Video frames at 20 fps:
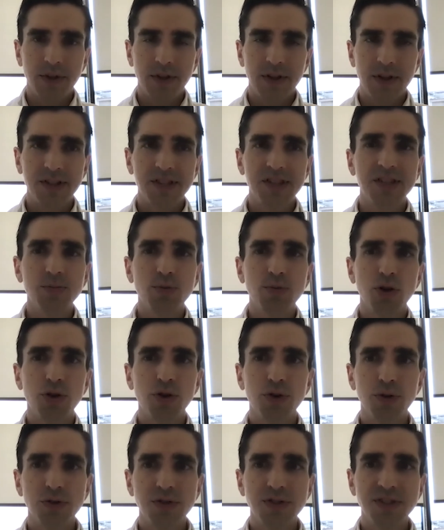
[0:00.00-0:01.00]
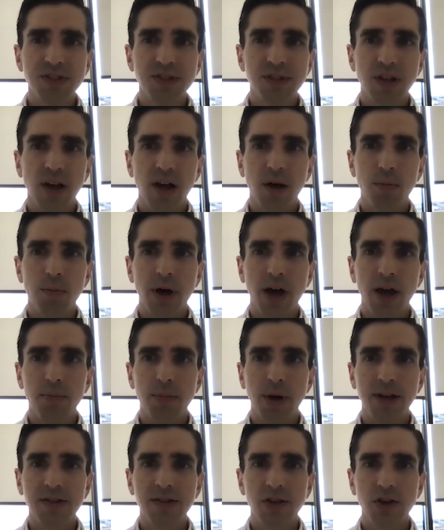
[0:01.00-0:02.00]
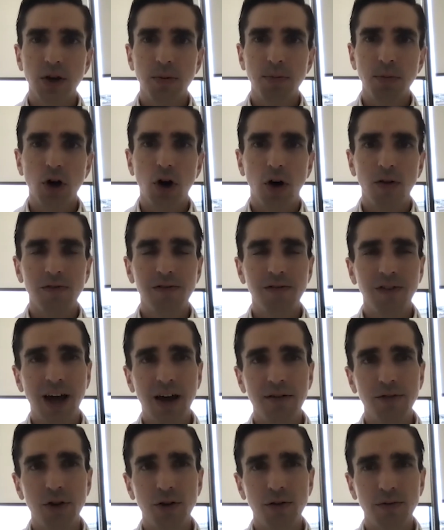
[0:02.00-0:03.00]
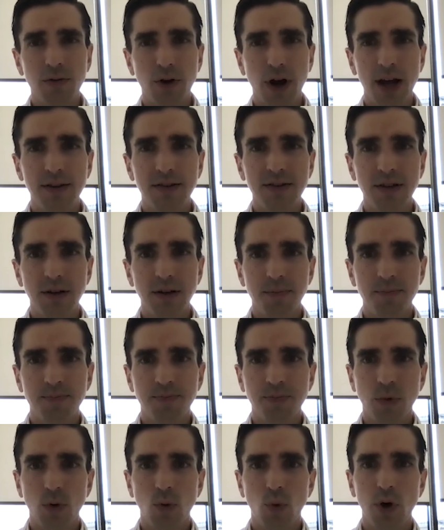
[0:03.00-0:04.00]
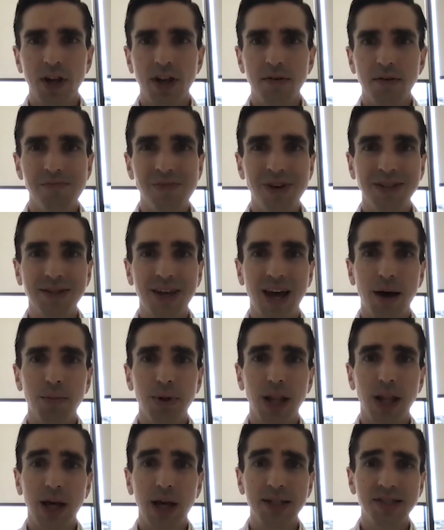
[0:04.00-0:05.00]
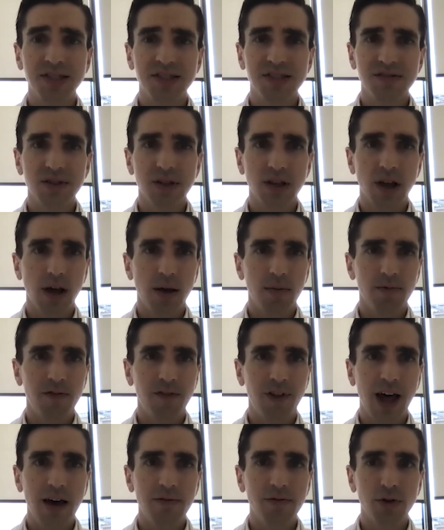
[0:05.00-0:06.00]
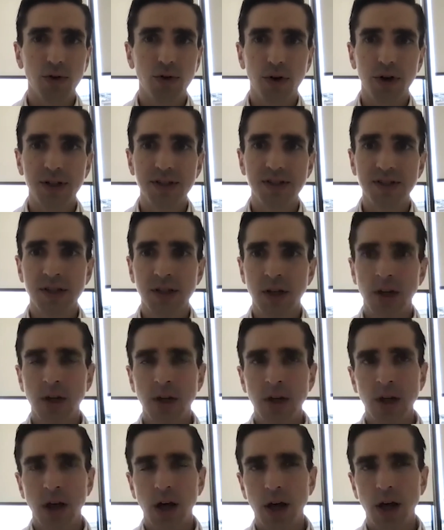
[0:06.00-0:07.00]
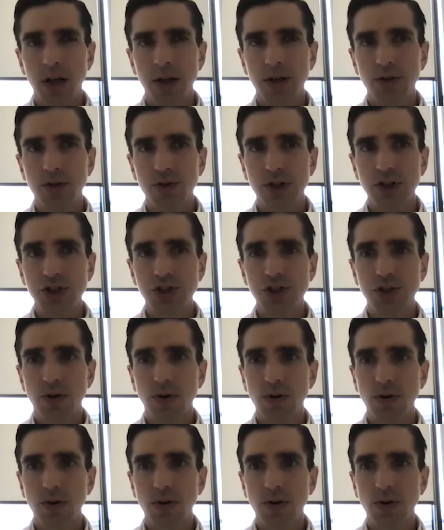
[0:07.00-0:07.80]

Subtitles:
This is produced by a bacterium called Flavinofracter when it metabolizes flavonoids, a nutritional